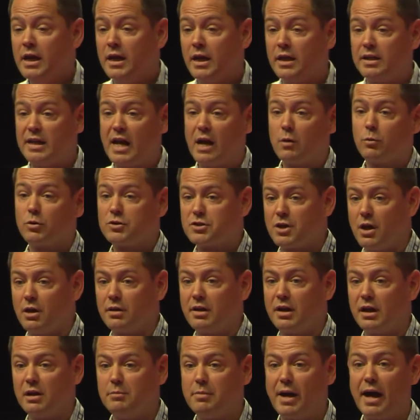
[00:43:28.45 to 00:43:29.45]
And now we're
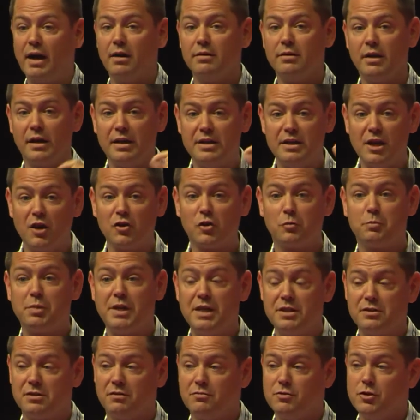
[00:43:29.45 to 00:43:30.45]
talking about another
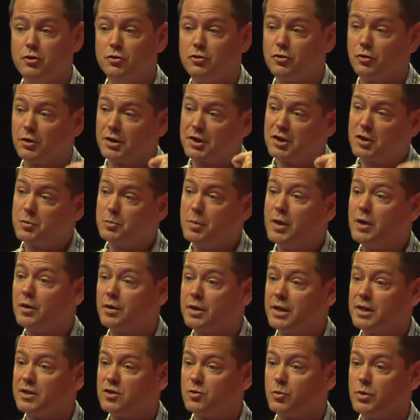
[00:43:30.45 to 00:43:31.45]
piece of user
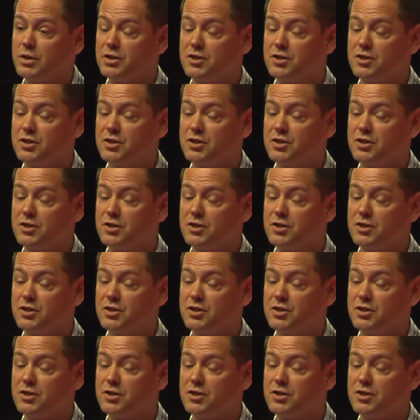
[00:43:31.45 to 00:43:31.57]
experience,